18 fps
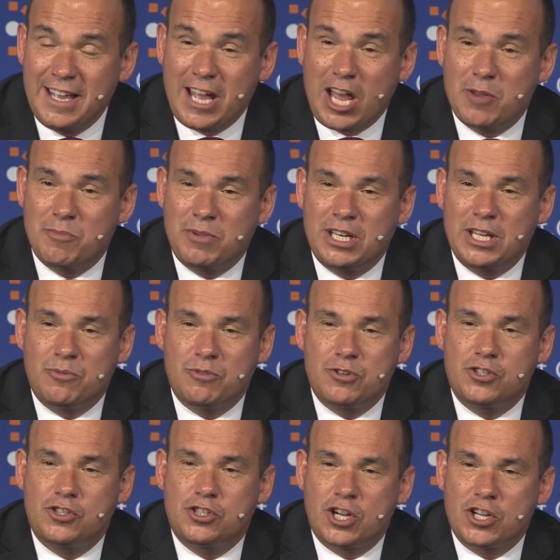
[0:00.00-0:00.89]
I mean, it
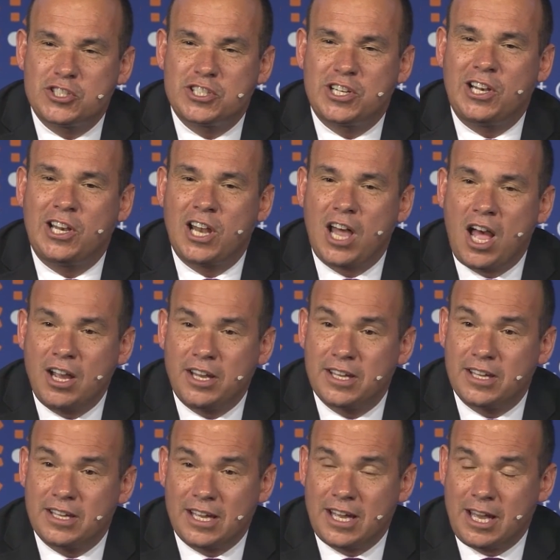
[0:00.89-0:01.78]
was just
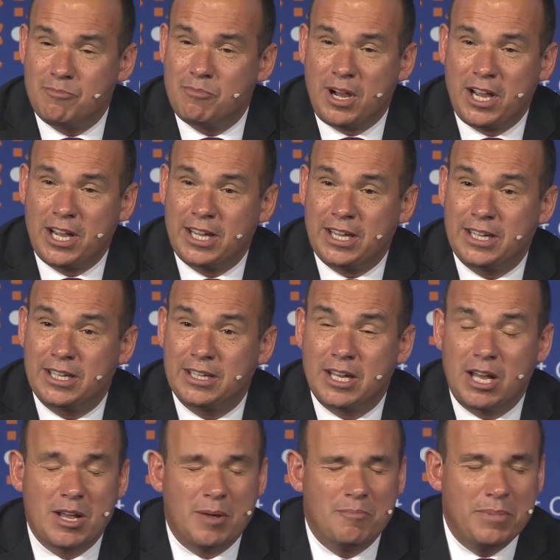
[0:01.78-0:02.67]
luck and my
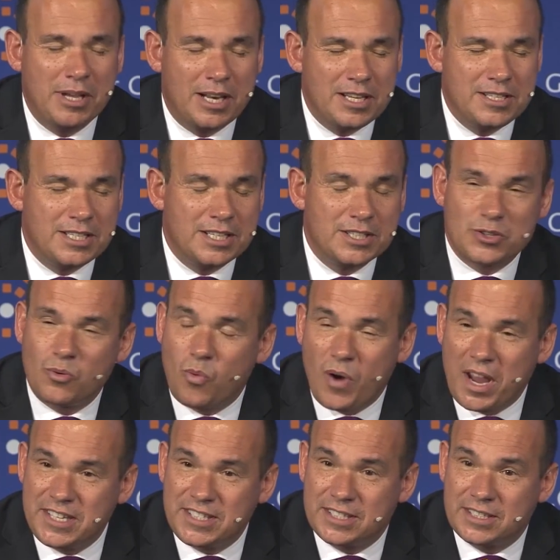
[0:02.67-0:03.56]
ability as a
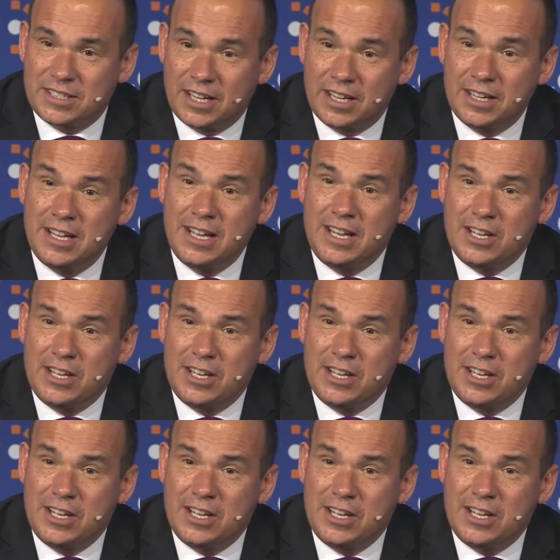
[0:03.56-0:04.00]
Westerner